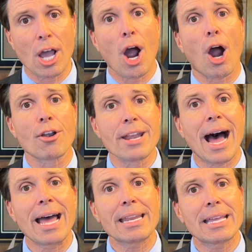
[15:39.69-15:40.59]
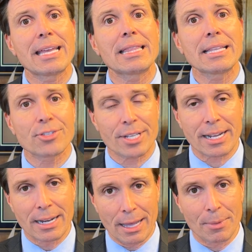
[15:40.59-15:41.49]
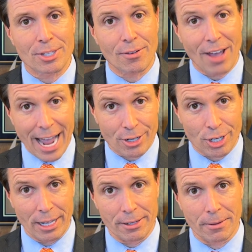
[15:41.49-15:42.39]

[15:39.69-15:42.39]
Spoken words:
are not in the city limits of Ashland.